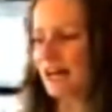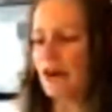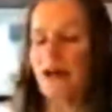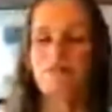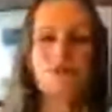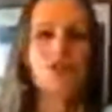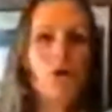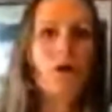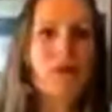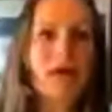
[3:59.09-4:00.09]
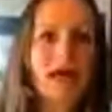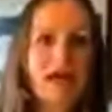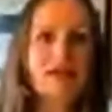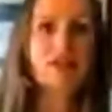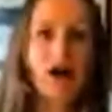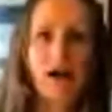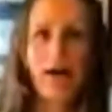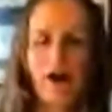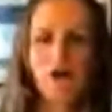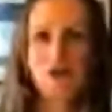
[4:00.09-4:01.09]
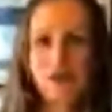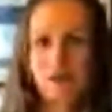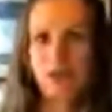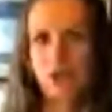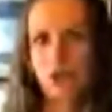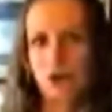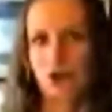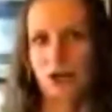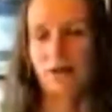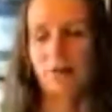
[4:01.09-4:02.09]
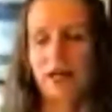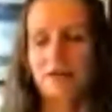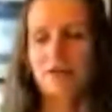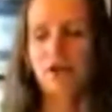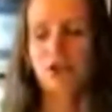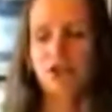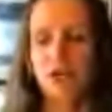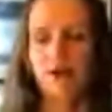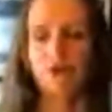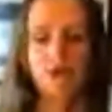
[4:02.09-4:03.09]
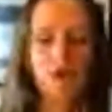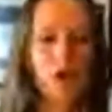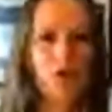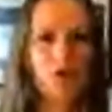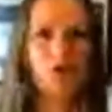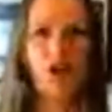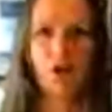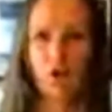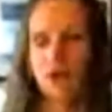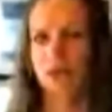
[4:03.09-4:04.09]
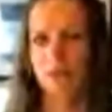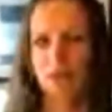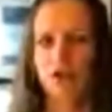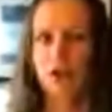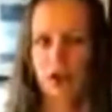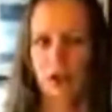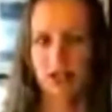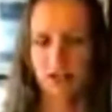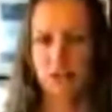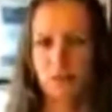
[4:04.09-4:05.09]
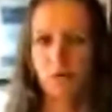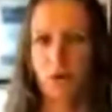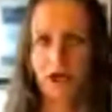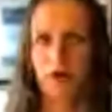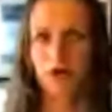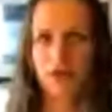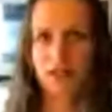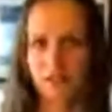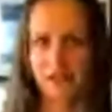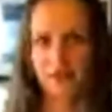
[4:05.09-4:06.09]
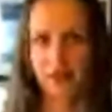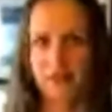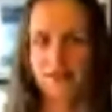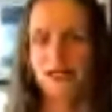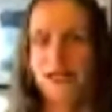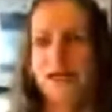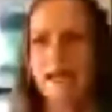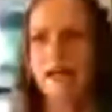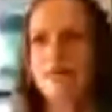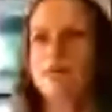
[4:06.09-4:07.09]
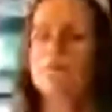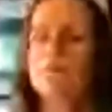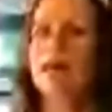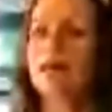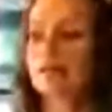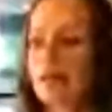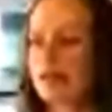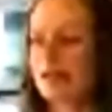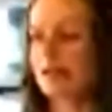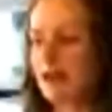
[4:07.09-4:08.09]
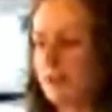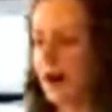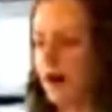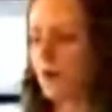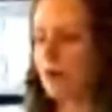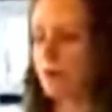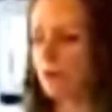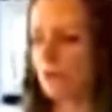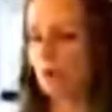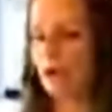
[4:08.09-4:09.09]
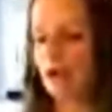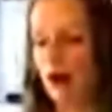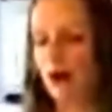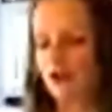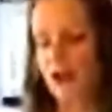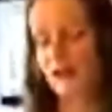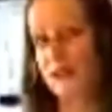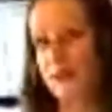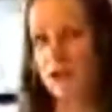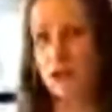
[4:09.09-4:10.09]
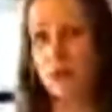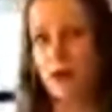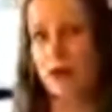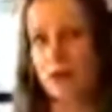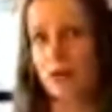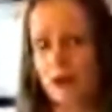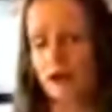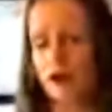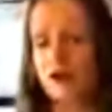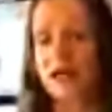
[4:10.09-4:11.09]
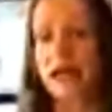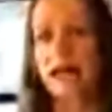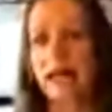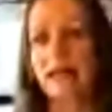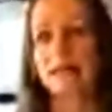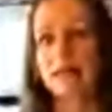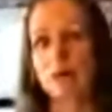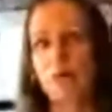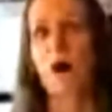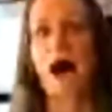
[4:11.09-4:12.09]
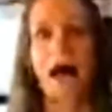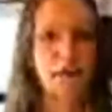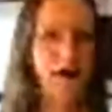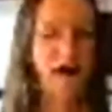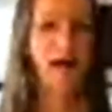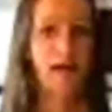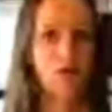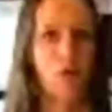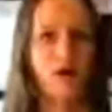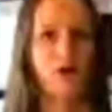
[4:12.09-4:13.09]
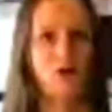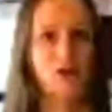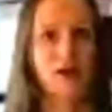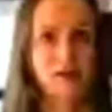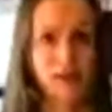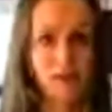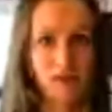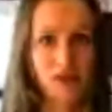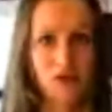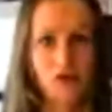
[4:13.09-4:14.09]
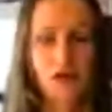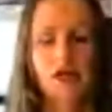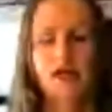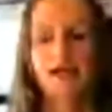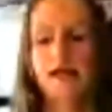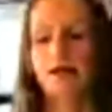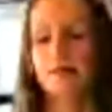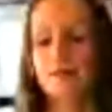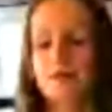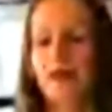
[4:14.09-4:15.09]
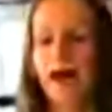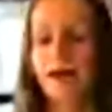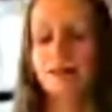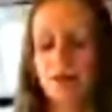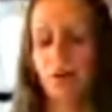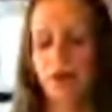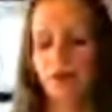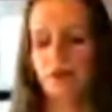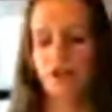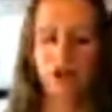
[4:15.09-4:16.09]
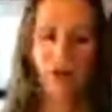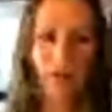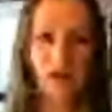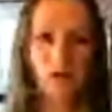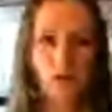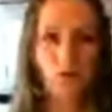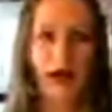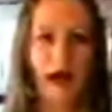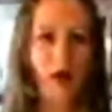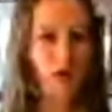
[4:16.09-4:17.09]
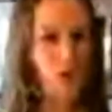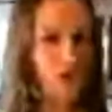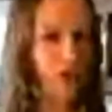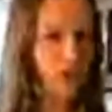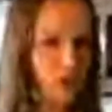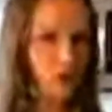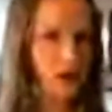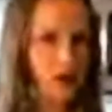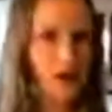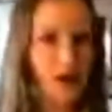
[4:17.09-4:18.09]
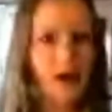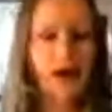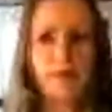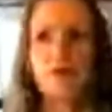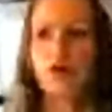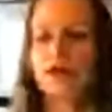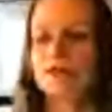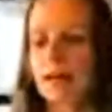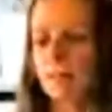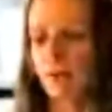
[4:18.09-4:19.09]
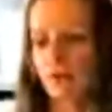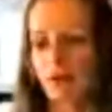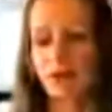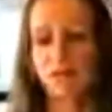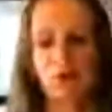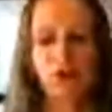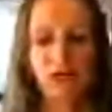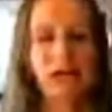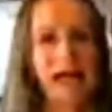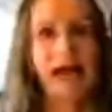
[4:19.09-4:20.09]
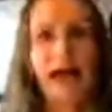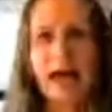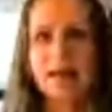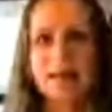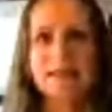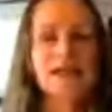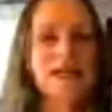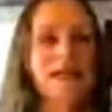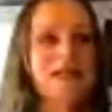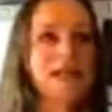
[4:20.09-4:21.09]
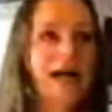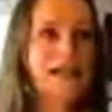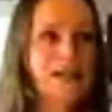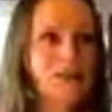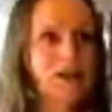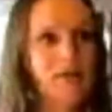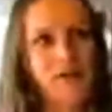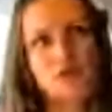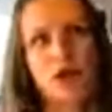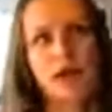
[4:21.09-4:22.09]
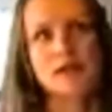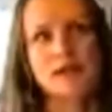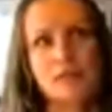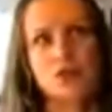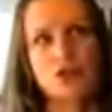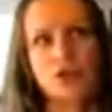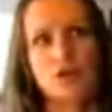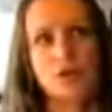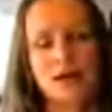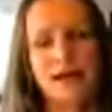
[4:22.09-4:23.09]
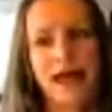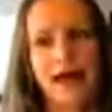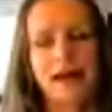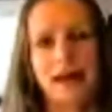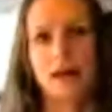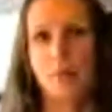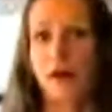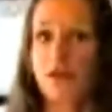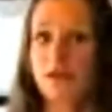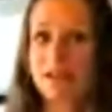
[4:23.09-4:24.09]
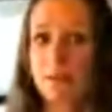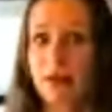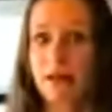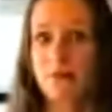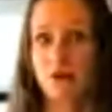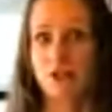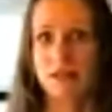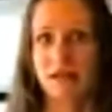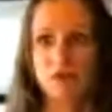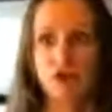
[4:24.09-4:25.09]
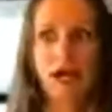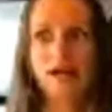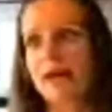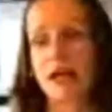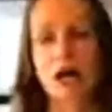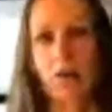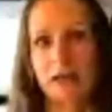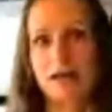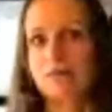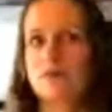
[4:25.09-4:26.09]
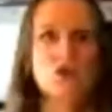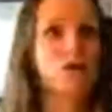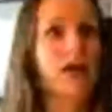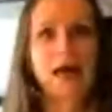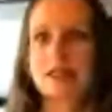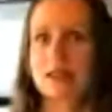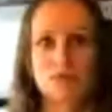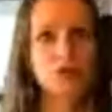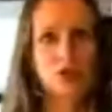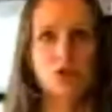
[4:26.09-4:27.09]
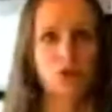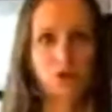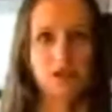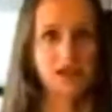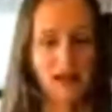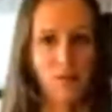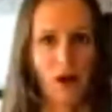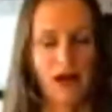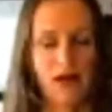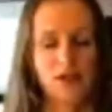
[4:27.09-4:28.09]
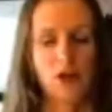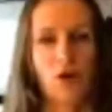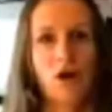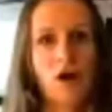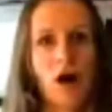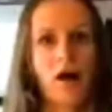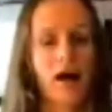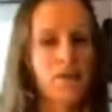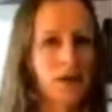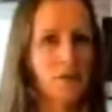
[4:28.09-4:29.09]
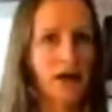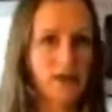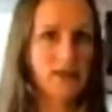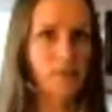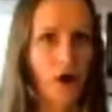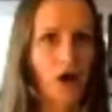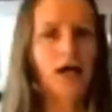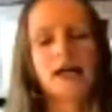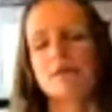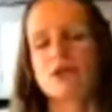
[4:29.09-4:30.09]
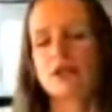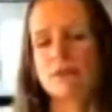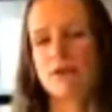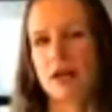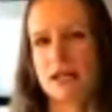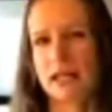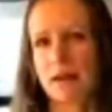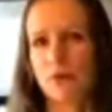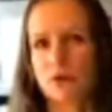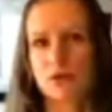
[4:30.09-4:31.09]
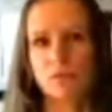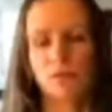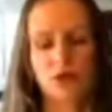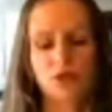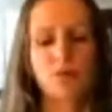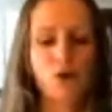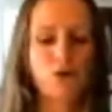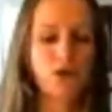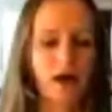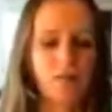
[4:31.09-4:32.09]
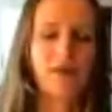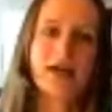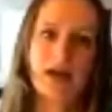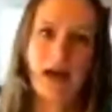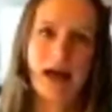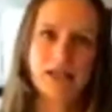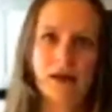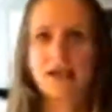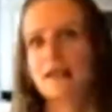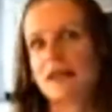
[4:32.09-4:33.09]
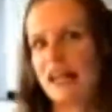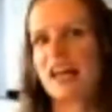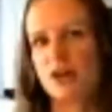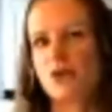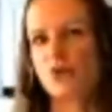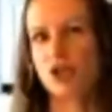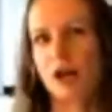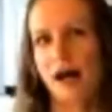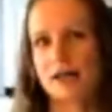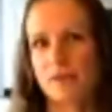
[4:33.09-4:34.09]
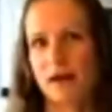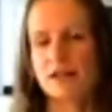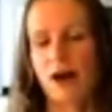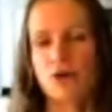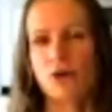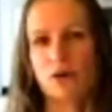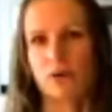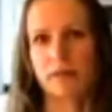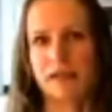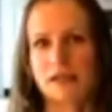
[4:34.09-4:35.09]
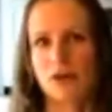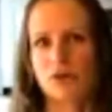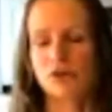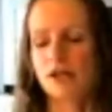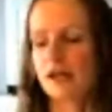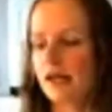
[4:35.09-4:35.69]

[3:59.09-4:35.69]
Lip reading: Okay, so we talk about substitution, I'm going to give you just a few general substitution tips before we go into the specifics. The main thing to think about when we are trying to substitute in an ingredient is the why behind what you're trying to substitute. That is going to determine how you substitute it. For example, if we're looking at eggs, it's a lot different if I'm trying to substitute an egg in a muffin recipe versus I'm trying to make an omelet. You can't substitute those the same way. So I'm going to break these apart and give you some different examples with both a baking aspect and then like a nutrition aspect, how you can replace those.